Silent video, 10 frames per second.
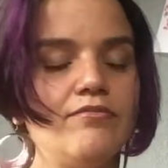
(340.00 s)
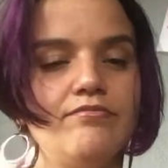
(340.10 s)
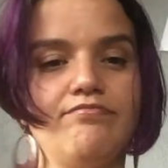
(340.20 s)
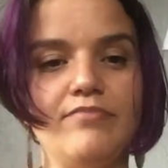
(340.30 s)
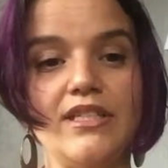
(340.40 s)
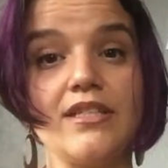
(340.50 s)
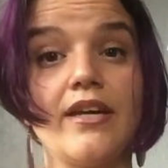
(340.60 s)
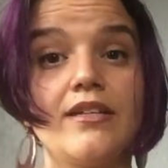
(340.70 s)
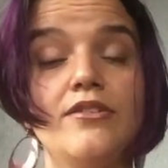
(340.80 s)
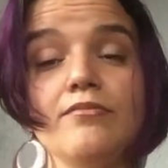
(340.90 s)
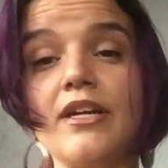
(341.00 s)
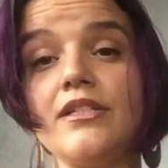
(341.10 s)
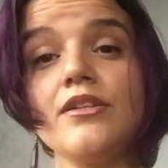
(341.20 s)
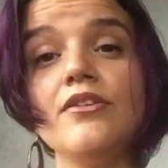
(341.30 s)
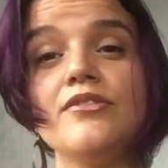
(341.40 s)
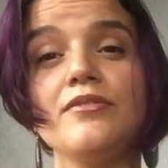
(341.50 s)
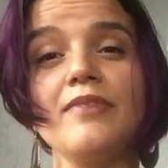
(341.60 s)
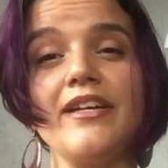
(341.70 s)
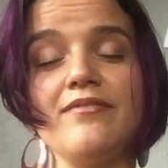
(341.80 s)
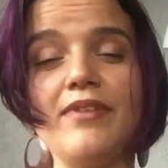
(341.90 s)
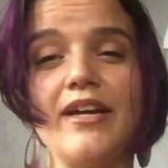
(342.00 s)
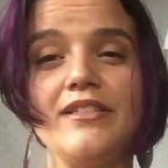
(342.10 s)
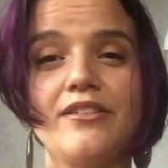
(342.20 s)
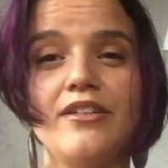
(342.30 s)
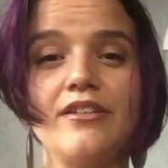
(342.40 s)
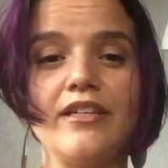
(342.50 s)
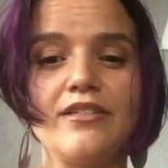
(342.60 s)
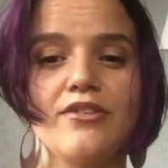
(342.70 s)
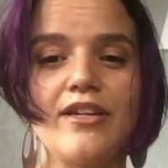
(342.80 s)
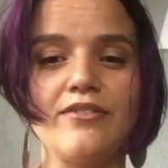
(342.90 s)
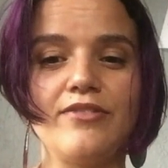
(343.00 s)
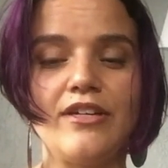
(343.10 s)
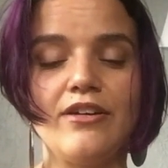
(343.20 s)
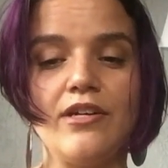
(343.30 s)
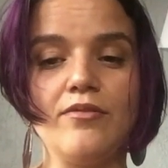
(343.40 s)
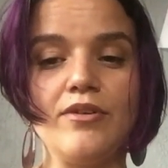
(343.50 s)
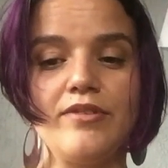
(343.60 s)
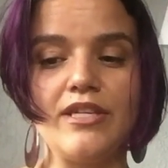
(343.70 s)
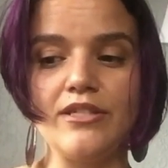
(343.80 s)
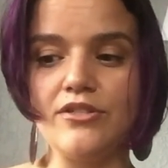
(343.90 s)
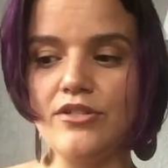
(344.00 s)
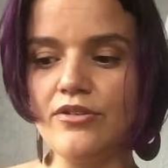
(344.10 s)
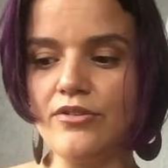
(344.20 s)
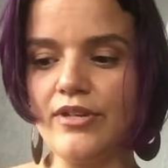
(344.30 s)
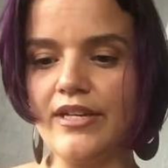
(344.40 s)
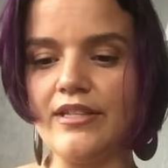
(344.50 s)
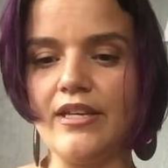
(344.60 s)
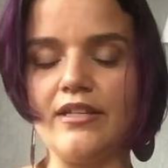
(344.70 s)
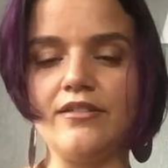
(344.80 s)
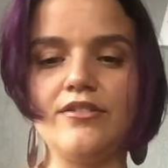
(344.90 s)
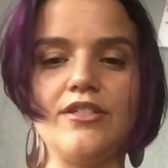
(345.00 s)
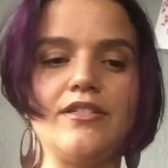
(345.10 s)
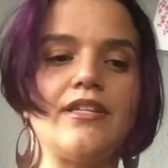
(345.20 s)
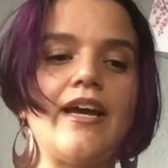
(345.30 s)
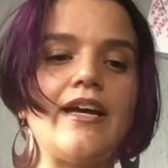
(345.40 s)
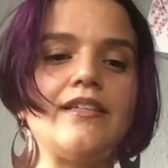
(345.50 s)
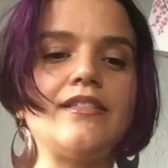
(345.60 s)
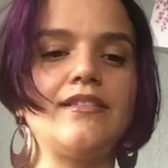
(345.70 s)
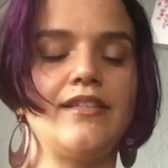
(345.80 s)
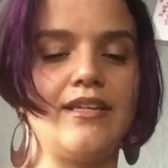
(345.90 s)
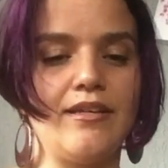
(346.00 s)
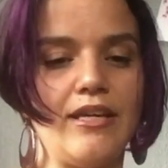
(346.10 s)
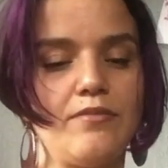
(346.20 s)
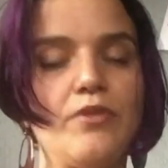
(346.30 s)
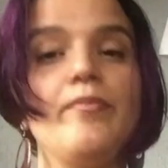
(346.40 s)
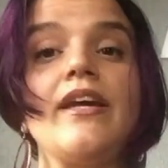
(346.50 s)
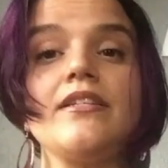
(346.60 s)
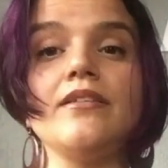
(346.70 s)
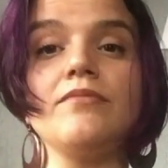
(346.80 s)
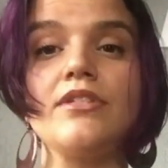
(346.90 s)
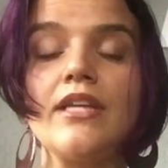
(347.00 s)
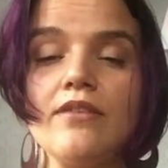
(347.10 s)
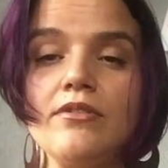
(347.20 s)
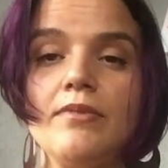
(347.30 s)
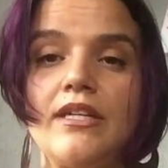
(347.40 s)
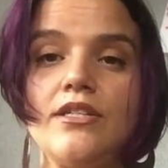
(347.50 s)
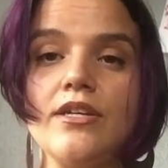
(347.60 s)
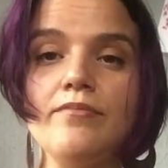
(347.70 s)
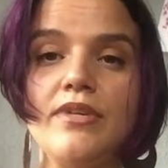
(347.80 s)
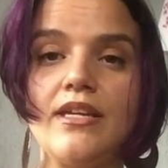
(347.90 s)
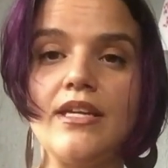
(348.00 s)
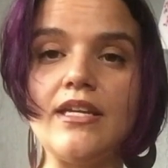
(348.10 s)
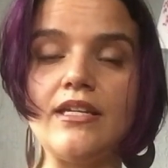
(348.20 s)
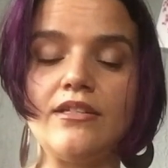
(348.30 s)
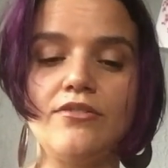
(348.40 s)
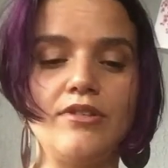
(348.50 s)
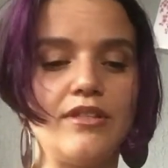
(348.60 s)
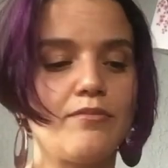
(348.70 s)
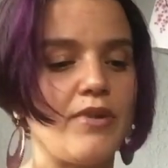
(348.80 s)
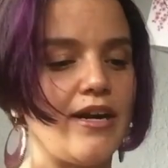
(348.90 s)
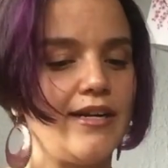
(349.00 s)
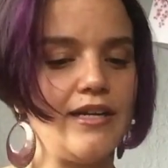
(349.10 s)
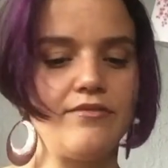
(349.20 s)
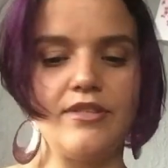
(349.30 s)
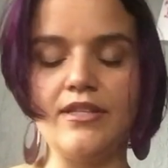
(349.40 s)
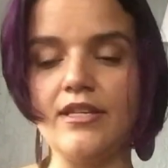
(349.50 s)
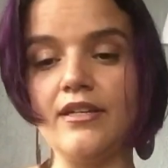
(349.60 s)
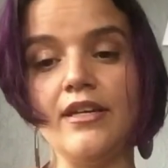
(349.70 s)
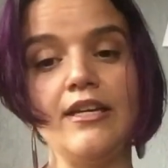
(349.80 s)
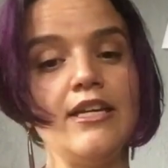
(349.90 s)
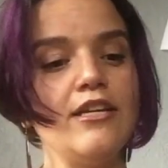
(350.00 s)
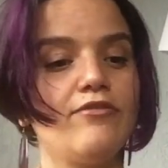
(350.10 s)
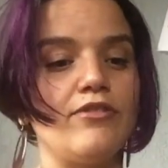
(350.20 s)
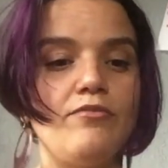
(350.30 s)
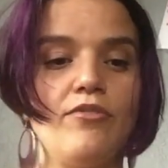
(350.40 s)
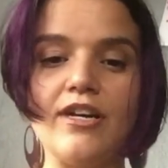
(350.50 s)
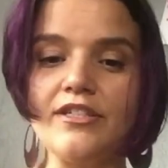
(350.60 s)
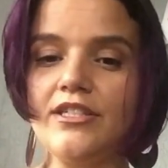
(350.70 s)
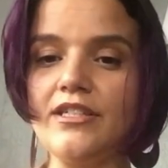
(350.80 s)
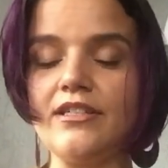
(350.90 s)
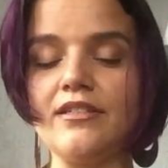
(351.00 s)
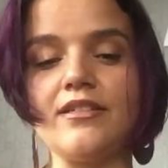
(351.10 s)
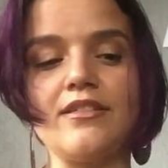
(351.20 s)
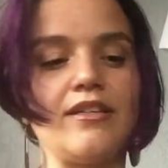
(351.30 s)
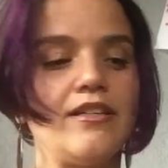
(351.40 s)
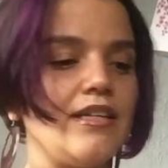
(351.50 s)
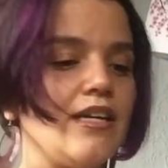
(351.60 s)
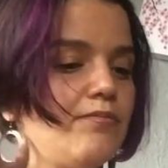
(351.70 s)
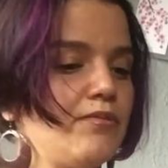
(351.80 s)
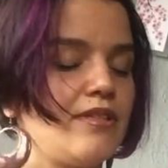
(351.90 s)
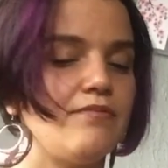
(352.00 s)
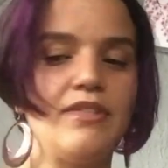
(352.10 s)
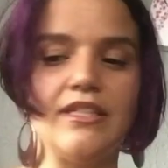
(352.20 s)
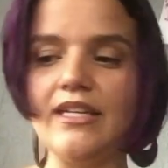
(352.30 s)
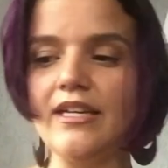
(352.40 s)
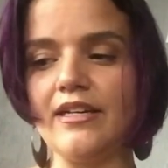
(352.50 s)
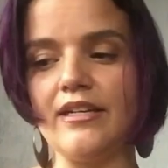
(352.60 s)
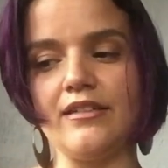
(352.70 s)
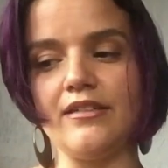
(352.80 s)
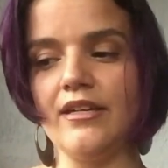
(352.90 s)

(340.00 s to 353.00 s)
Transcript: me talking to Marisol, who's my advisor, like trying to figure out what we can do, and then just as it gained momentum, just everybody jumping in and doing their part, everything from washing to starting to help with the media, and